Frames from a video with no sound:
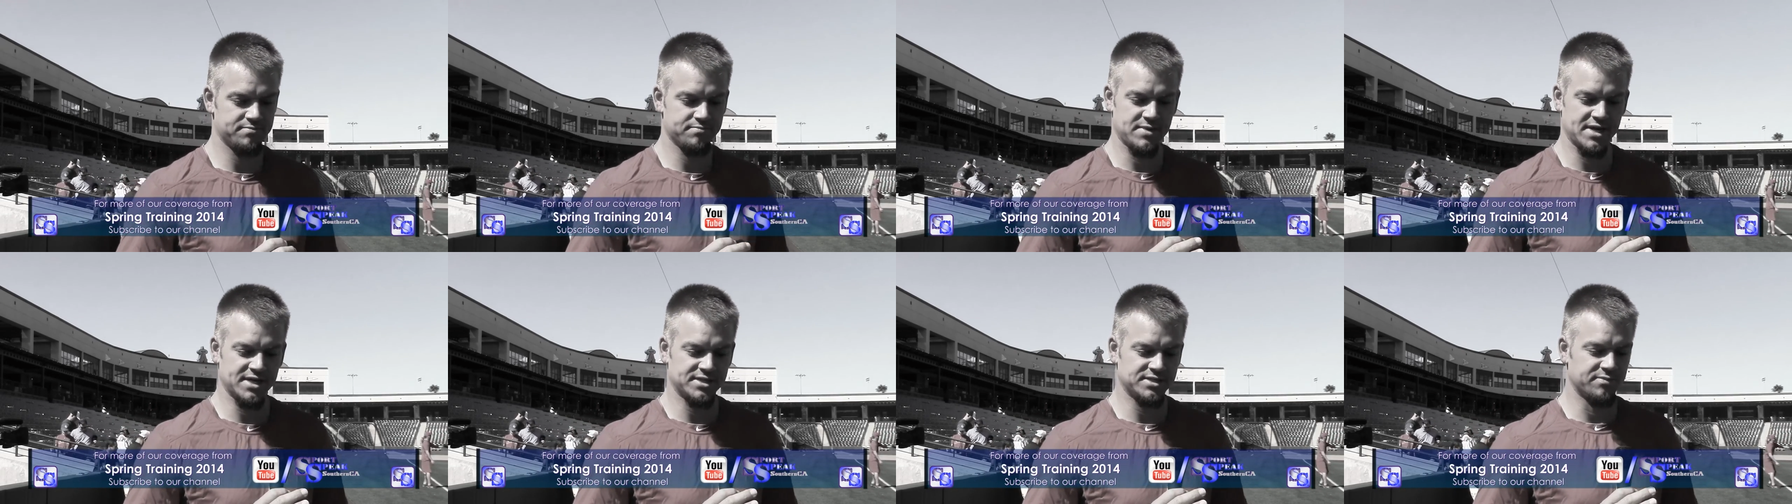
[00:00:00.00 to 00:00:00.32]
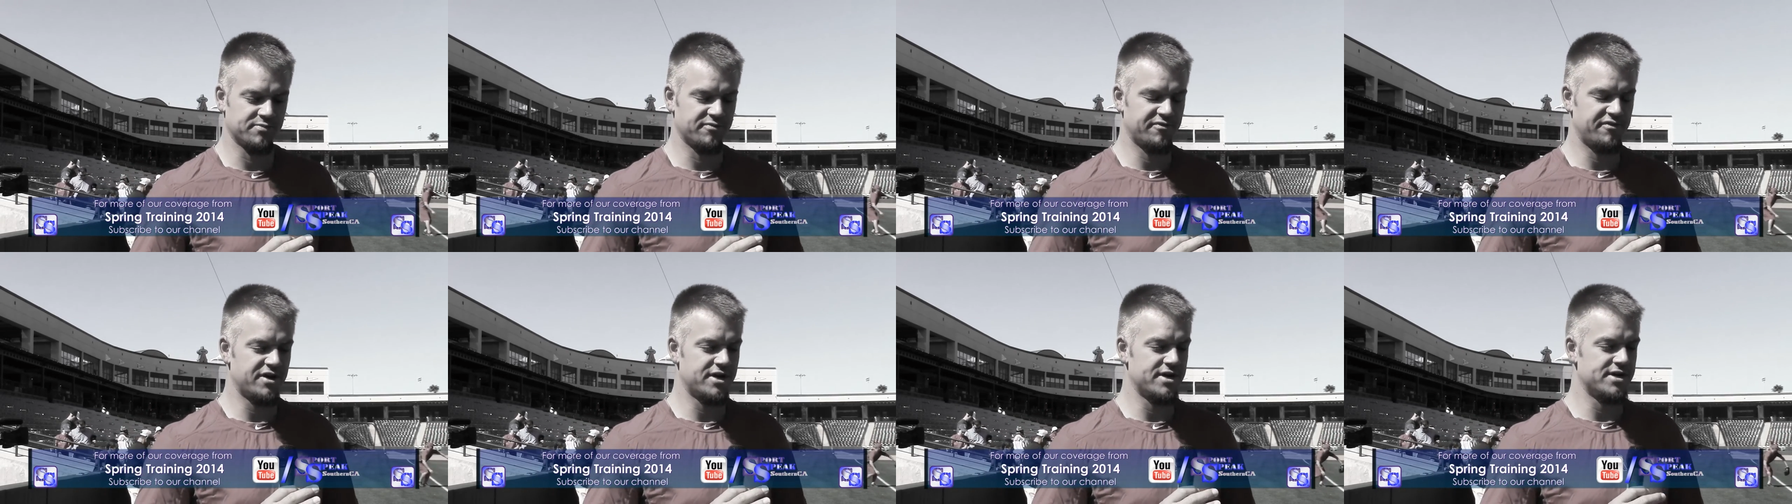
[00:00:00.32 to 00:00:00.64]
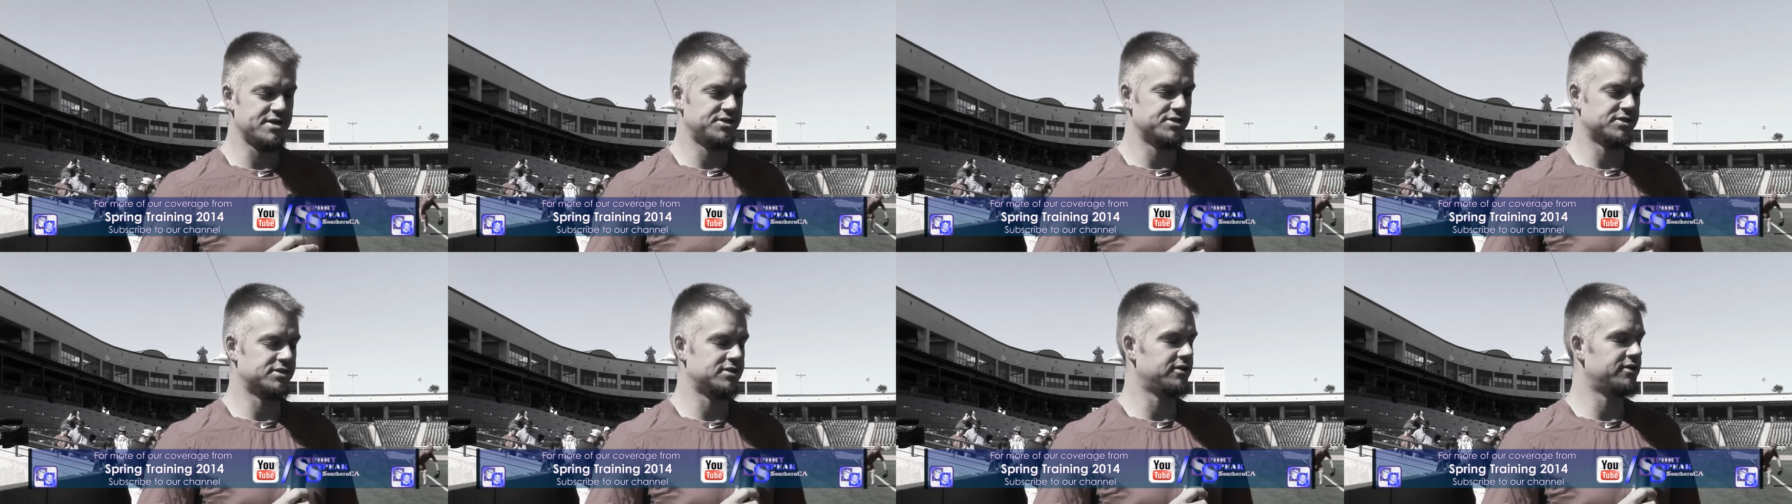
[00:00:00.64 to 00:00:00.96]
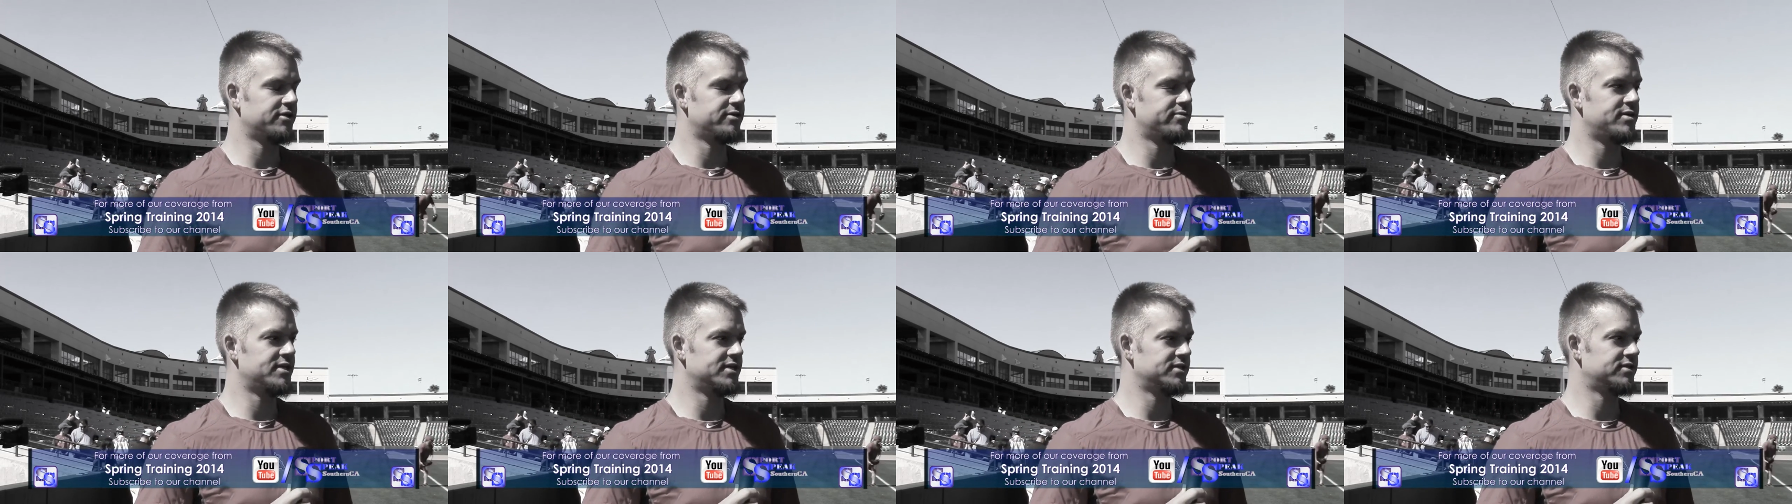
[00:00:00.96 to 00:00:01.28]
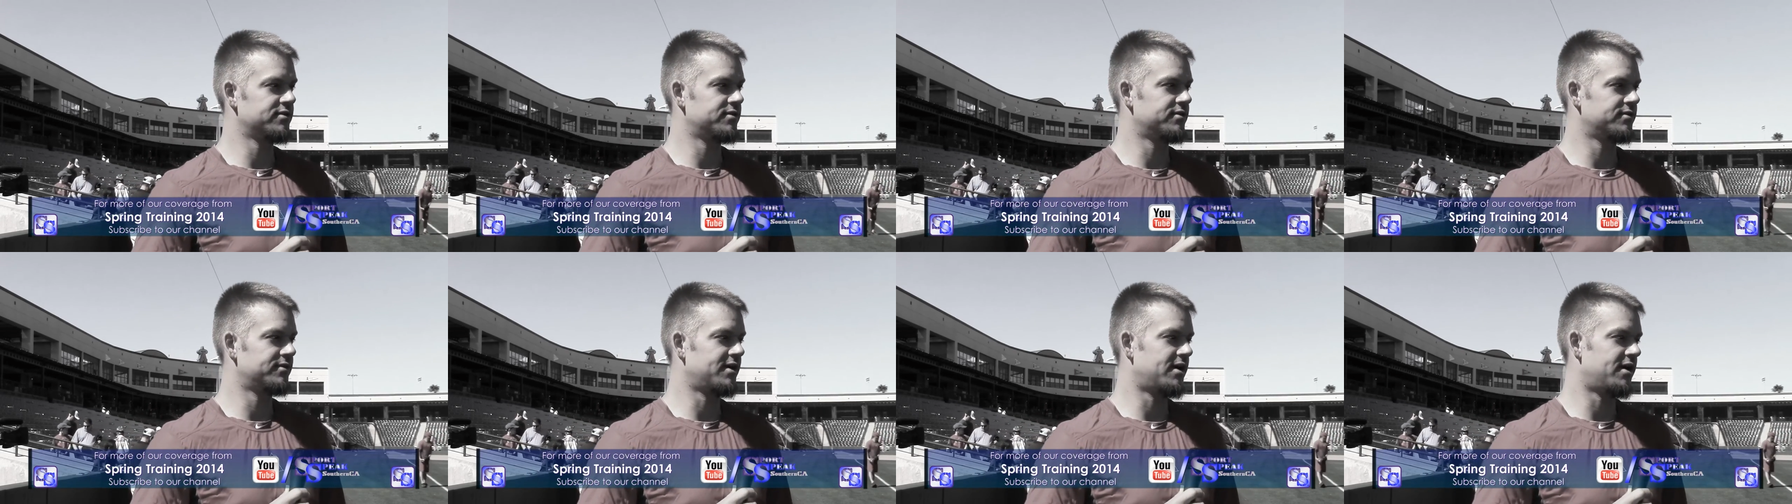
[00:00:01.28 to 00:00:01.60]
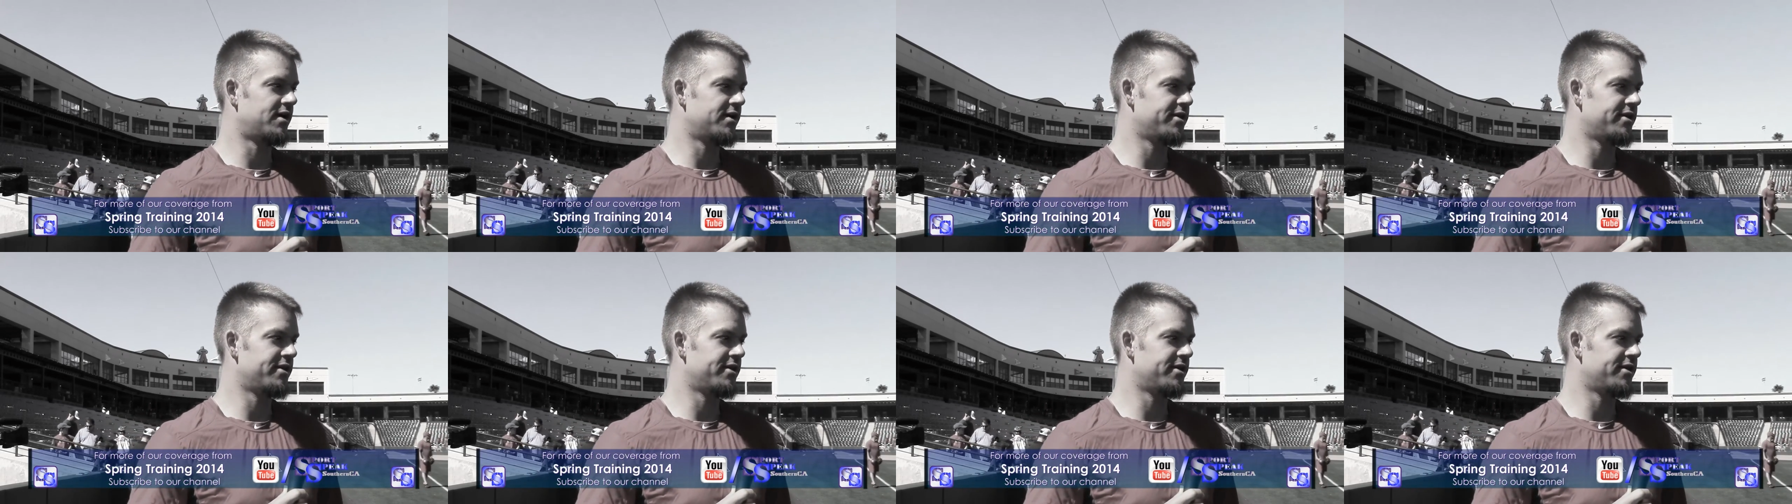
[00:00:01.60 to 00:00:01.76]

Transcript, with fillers: makes them very just a little bit. So uh,